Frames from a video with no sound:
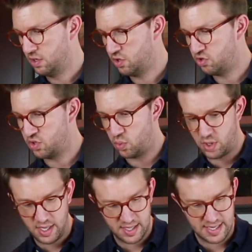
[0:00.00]
So just
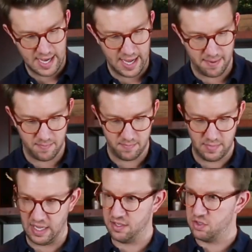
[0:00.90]
one at a time
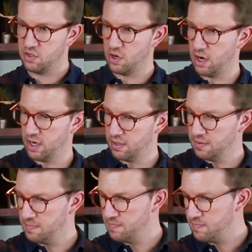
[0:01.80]
and start
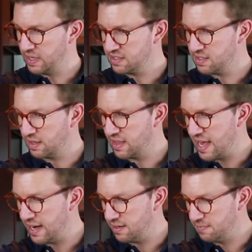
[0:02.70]
mixing that.